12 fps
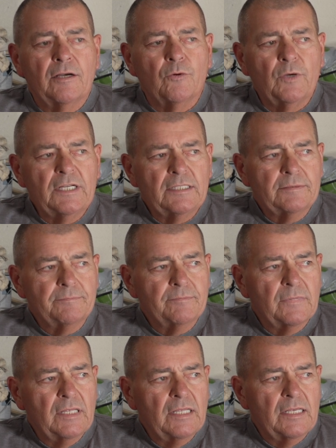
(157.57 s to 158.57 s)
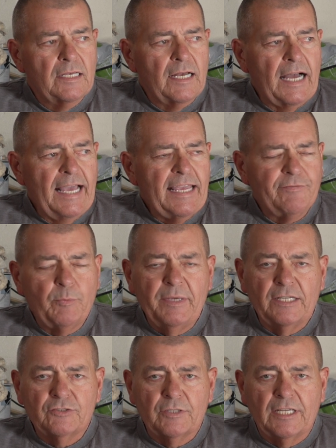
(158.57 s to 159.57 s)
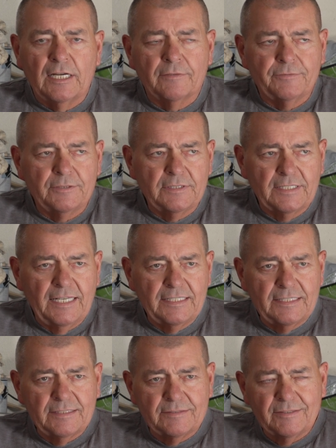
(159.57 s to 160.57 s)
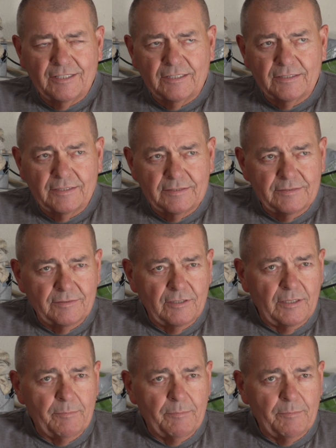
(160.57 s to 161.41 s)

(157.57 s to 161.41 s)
Well, I have to be extra careful. Again, I